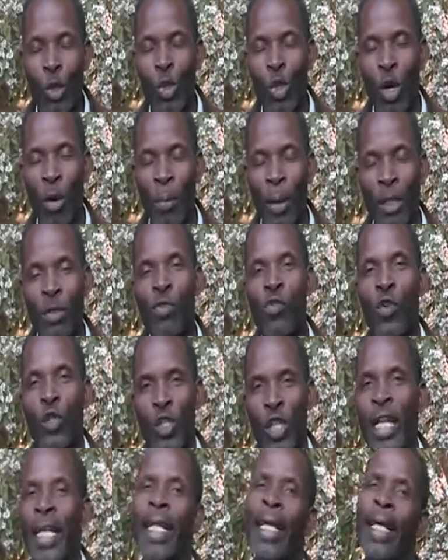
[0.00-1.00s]
so much for
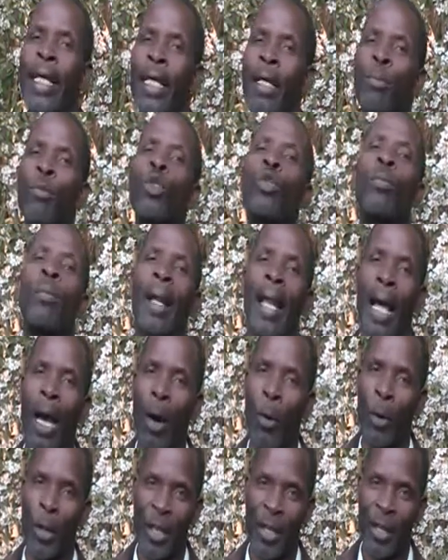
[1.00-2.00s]
sending him to
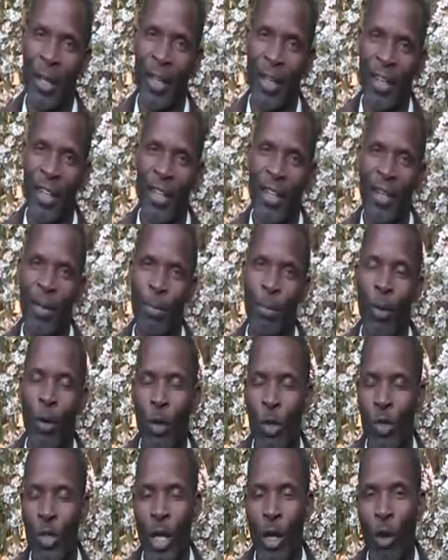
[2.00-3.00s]
Malawi,
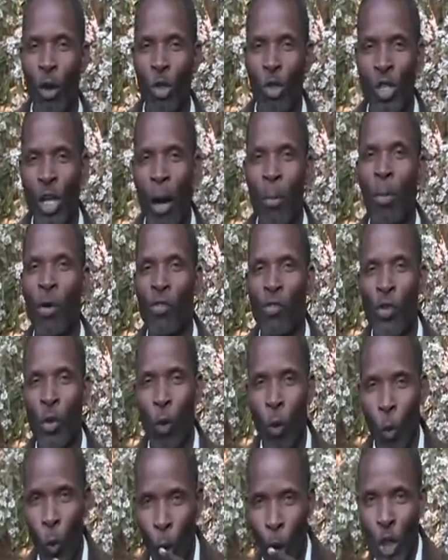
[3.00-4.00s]
because I know some of you
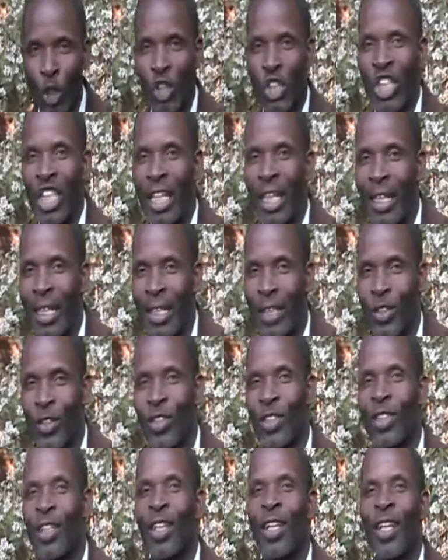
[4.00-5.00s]
watching
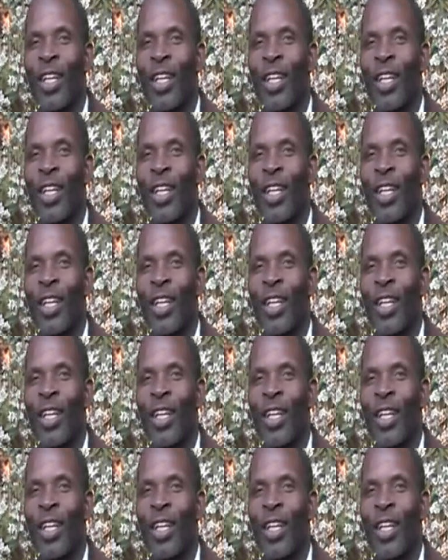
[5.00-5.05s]
this,